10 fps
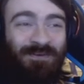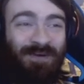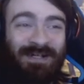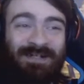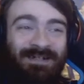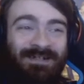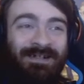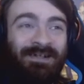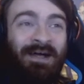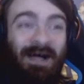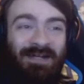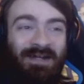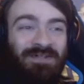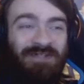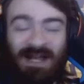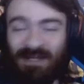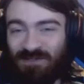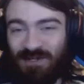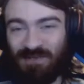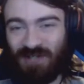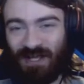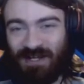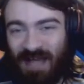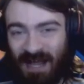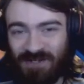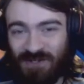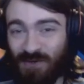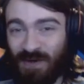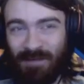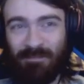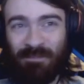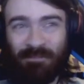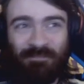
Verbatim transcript: what? I can understand if she was, like, next to him,